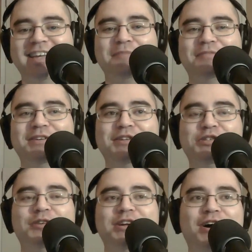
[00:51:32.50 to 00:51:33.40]
up into the
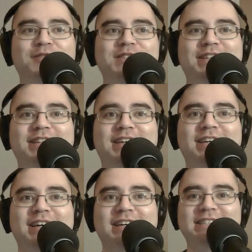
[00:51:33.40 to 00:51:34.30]
Trinovs and
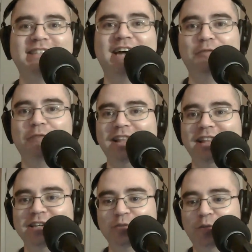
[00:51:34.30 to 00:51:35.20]
the Steinway
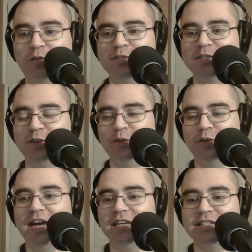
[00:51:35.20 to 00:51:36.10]
Lingdorfs and those
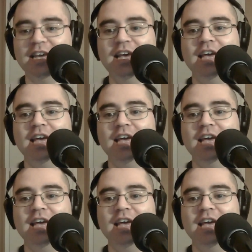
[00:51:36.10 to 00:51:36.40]
guys.